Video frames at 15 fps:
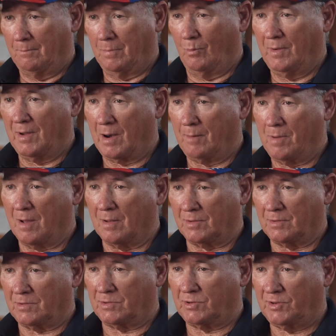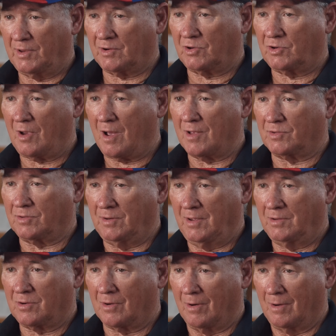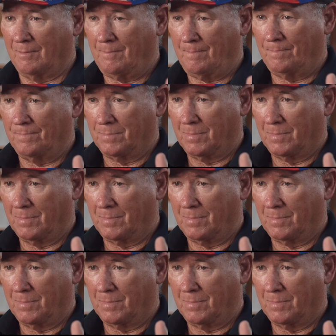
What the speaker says: But we got about 6 shots in each arm.